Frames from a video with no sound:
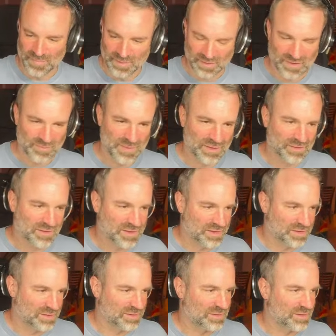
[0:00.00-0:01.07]

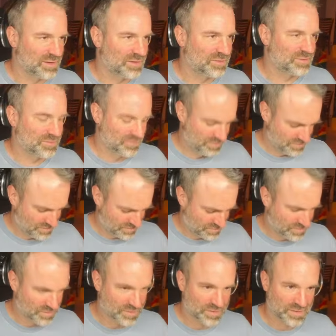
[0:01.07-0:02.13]
Milky
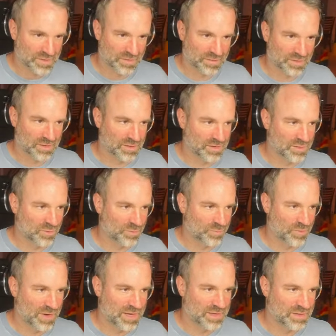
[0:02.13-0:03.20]
sounds like your
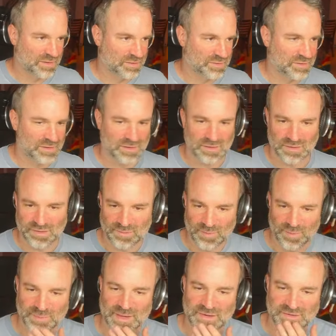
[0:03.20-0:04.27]
brain is in a similar
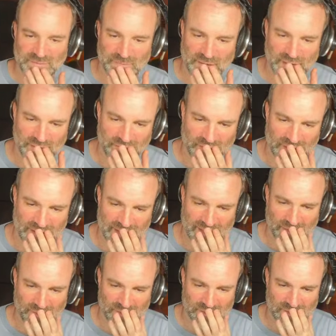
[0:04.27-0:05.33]
place to mine right
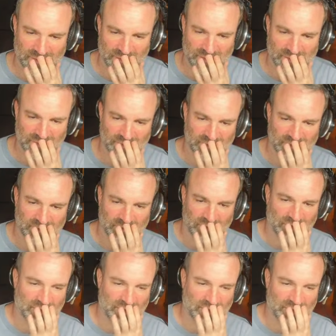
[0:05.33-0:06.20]
now. I